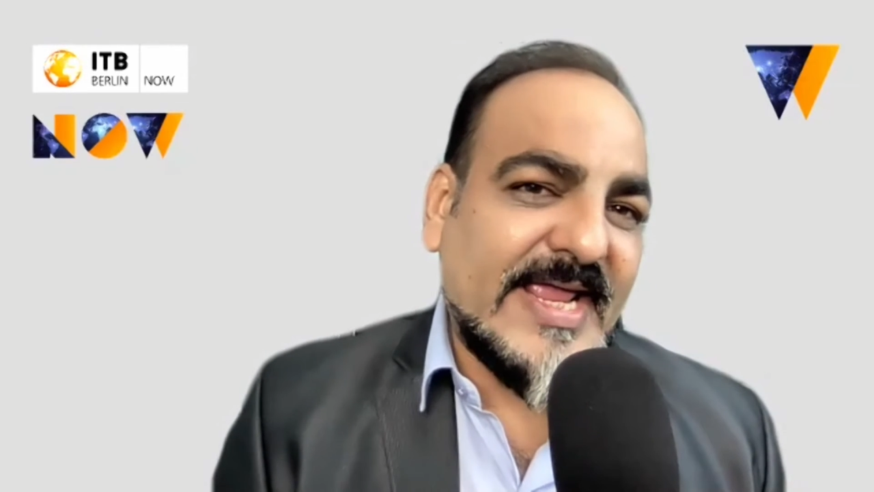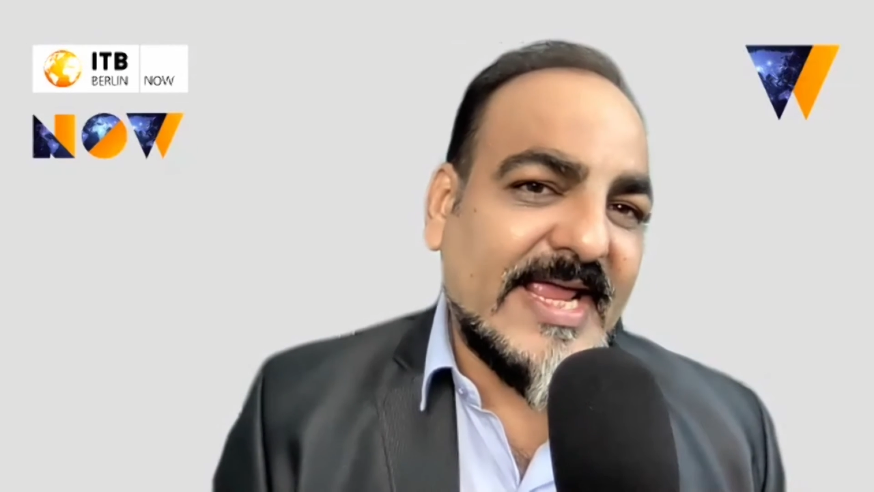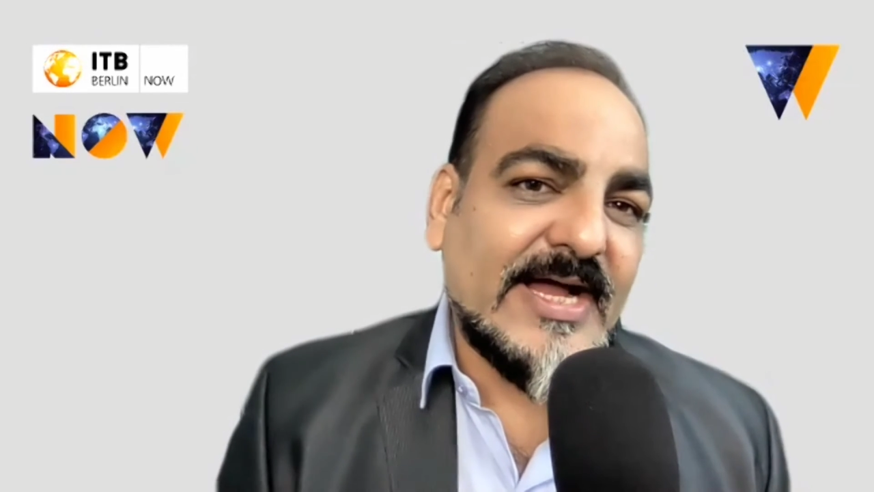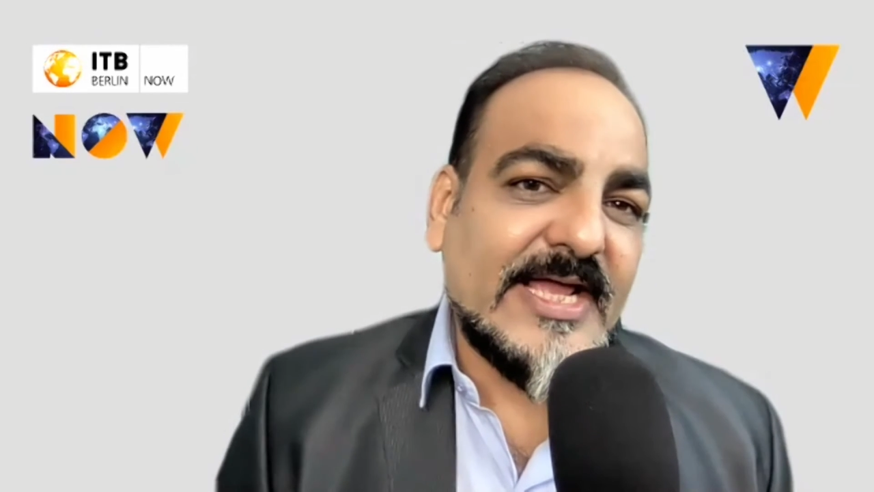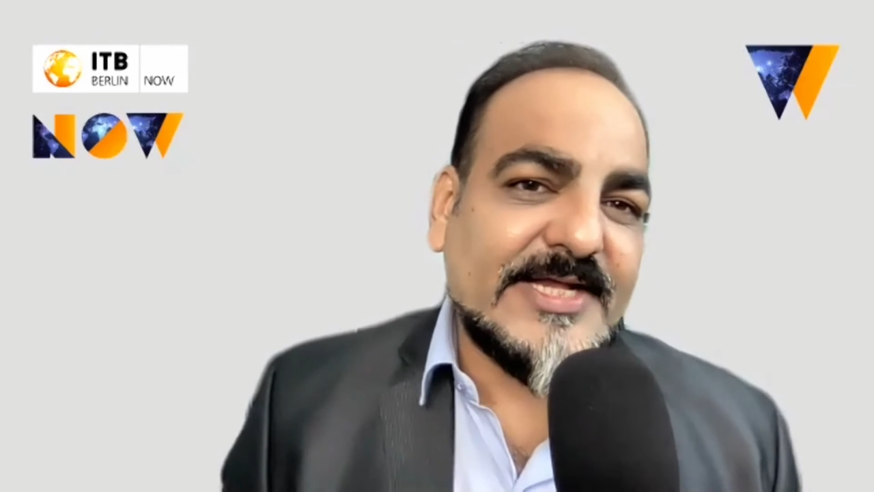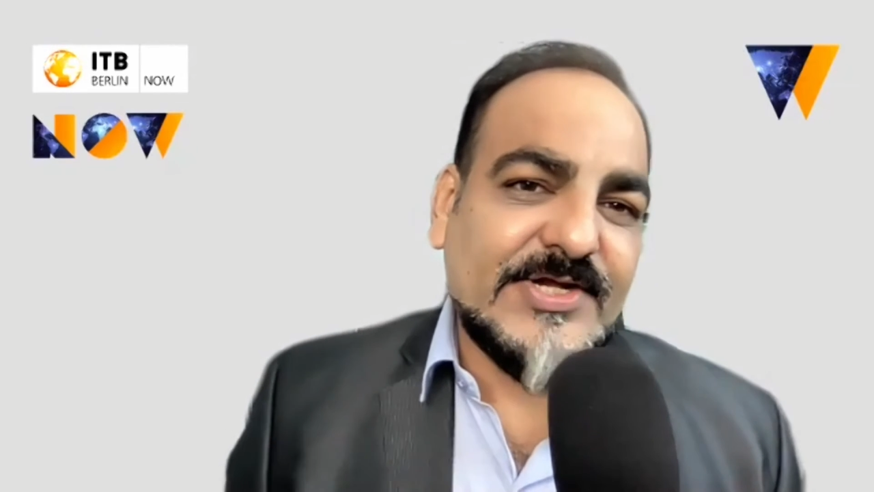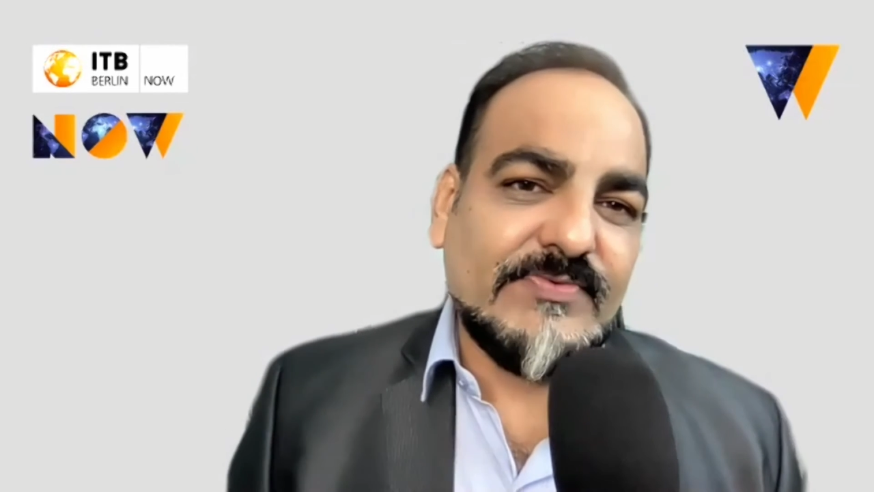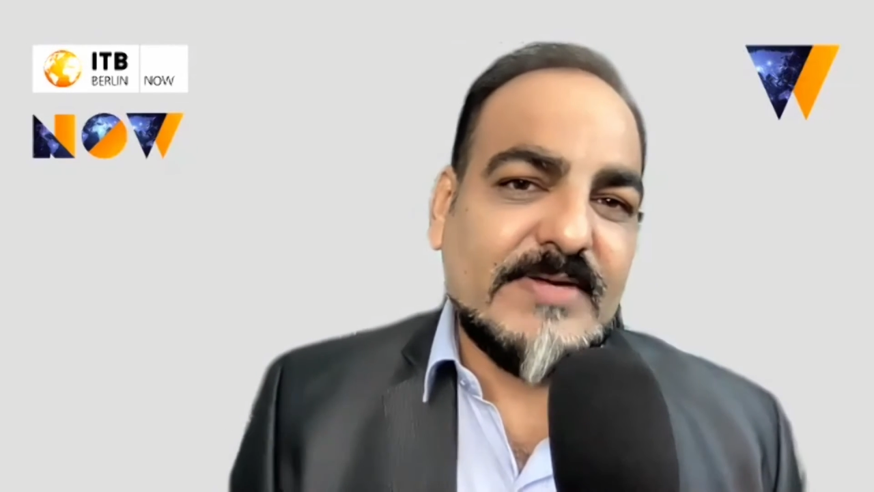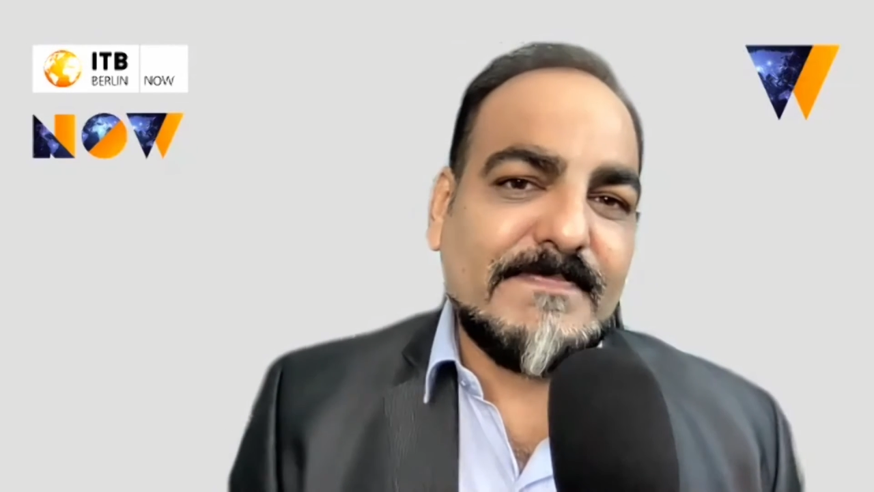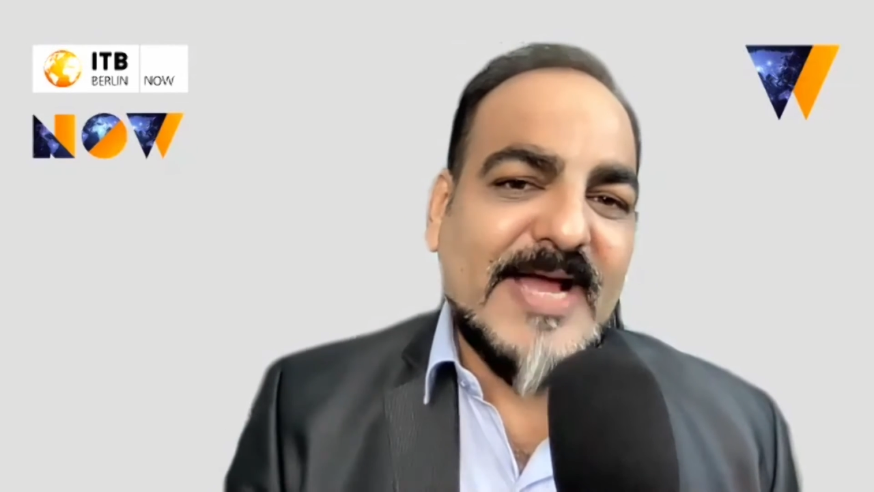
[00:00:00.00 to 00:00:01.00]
AI-driven